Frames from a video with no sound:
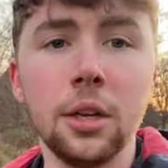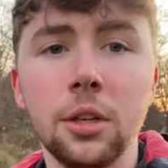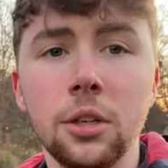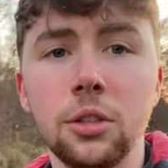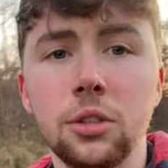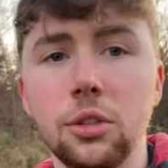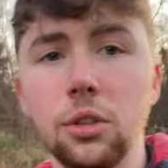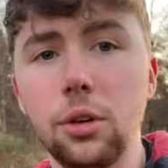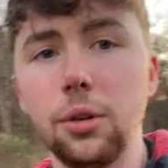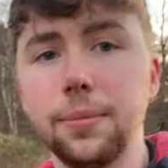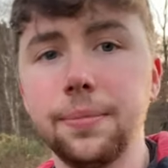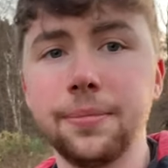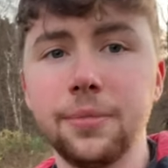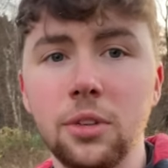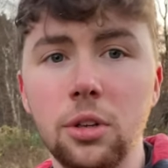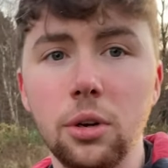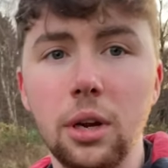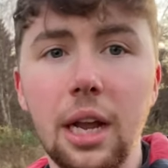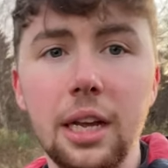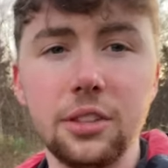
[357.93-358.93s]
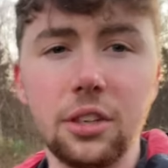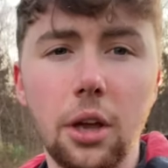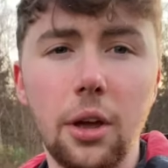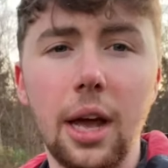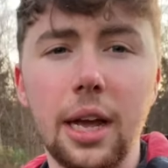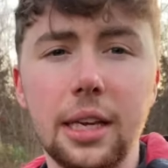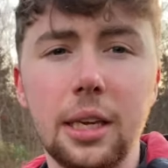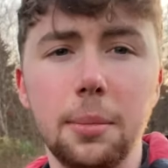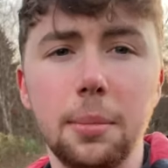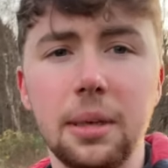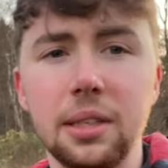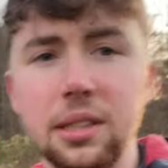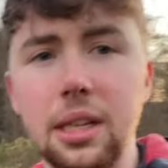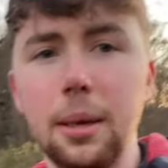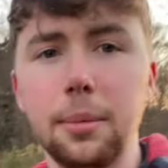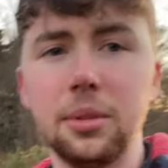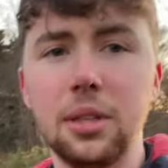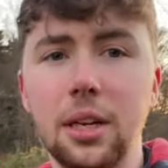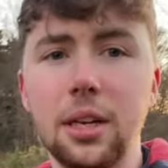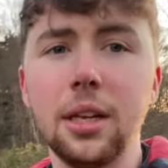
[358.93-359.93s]
So, you know, that's how I keep my
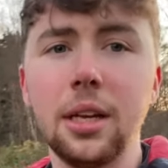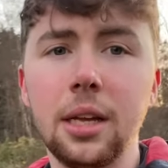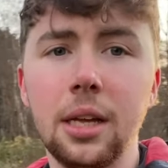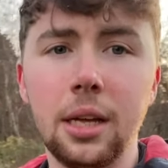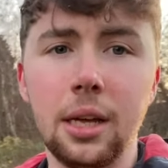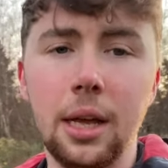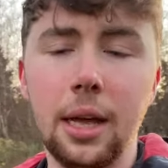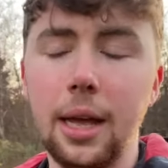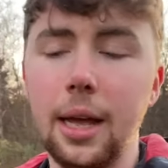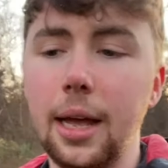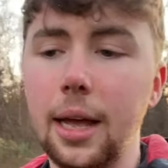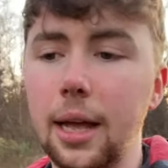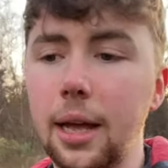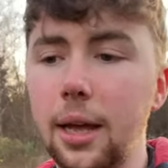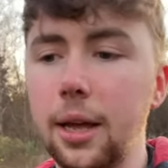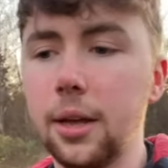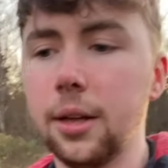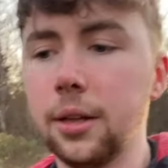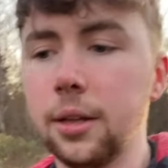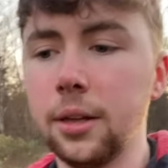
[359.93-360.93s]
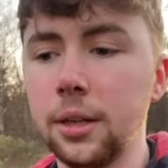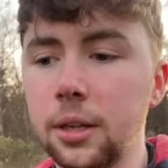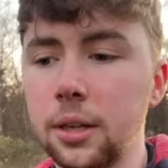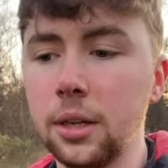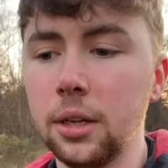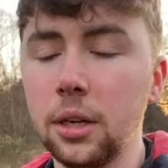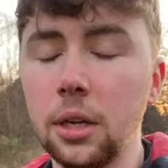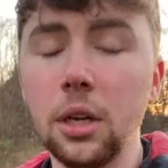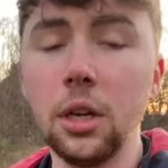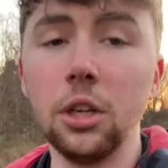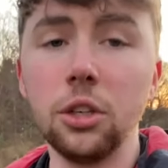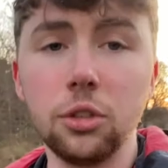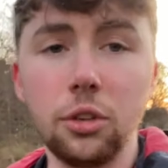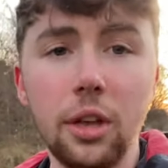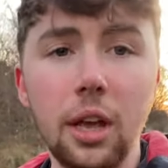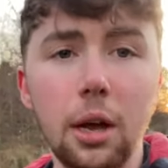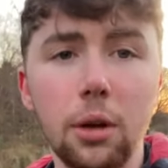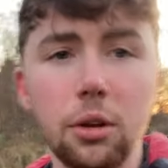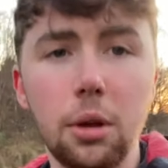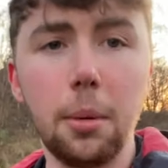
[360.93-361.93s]
steps in. So yeah,
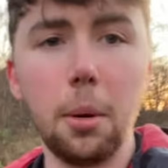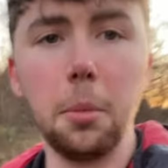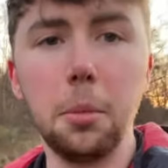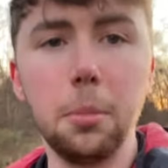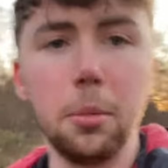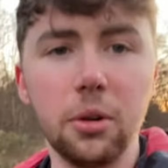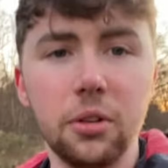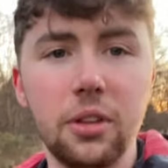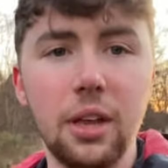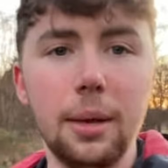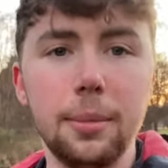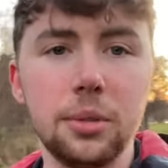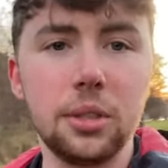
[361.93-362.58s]
I'll come up with more tips